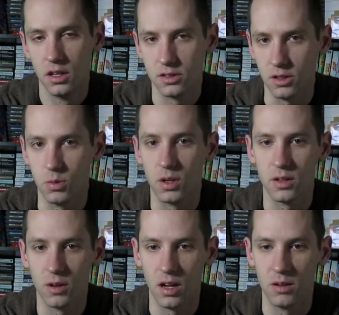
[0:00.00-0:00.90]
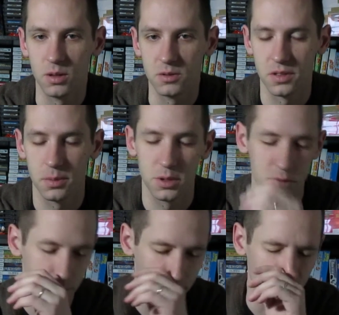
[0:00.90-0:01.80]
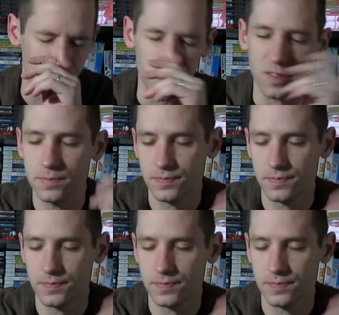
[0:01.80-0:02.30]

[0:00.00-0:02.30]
So I went with him in his basement.